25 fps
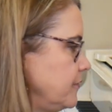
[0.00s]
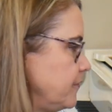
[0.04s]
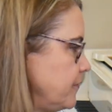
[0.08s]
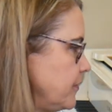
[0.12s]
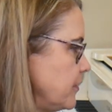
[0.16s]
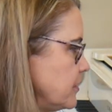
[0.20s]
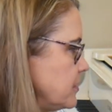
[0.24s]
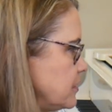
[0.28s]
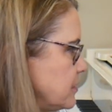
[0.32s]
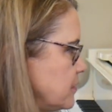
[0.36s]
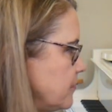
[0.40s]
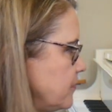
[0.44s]

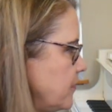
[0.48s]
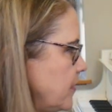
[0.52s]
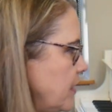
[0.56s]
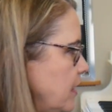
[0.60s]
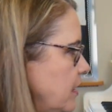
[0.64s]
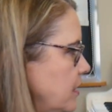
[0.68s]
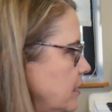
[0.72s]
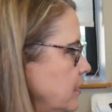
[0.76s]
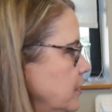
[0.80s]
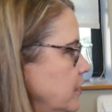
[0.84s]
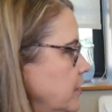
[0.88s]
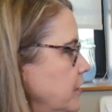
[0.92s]
First of
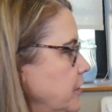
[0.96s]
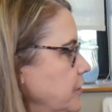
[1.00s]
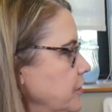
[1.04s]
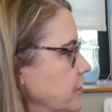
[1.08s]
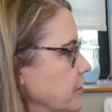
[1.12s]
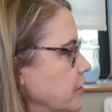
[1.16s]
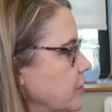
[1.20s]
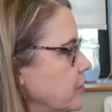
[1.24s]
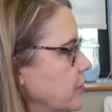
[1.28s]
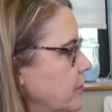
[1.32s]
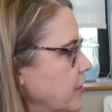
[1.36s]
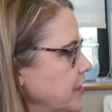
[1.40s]
all,
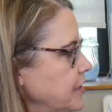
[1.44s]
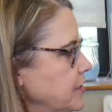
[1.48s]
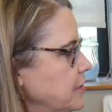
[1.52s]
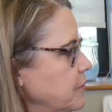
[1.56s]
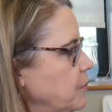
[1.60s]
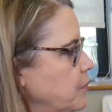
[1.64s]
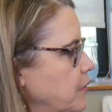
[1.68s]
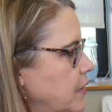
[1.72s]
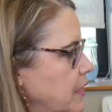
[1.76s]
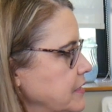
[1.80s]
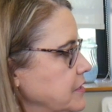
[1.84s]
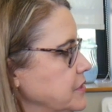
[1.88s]
you're going
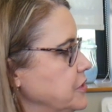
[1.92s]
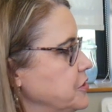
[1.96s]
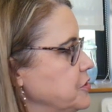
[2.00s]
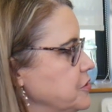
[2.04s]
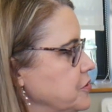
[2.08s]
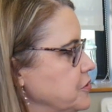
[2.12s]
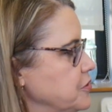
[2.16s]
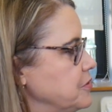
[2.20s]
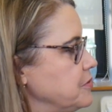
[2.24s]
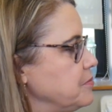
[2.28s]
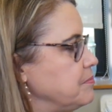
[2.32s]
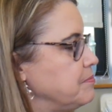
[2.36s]
to want
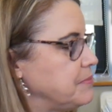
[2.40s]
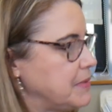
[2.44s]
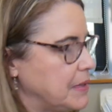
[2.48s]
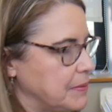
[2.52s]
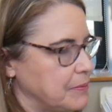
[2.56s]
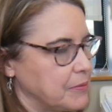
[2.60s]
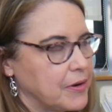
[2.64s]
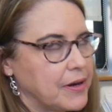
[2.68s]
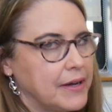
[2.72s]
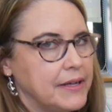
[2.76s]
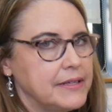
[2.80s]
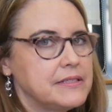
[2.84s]
to
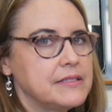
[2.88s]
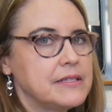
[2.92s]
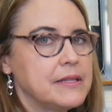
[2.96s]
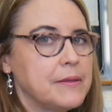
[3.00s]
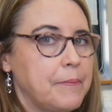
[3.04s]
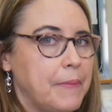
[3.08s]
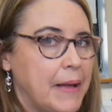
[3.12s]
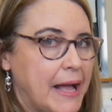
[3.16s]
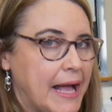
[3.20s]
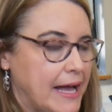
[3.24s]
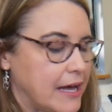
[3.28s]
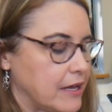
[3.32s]
memorize
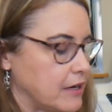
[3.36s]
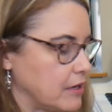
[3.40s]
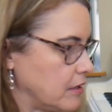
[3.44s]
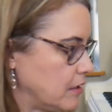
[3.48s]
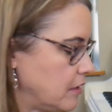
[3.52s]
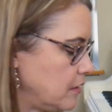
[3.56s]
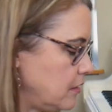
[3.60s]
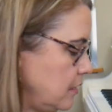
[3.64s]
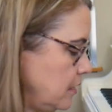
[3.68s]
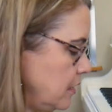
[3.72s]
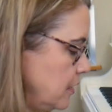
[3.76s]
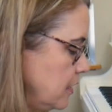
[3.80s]
the
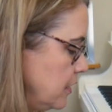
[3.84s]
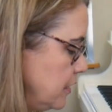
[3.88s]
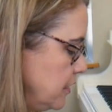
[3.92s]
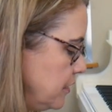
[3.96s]
pattern.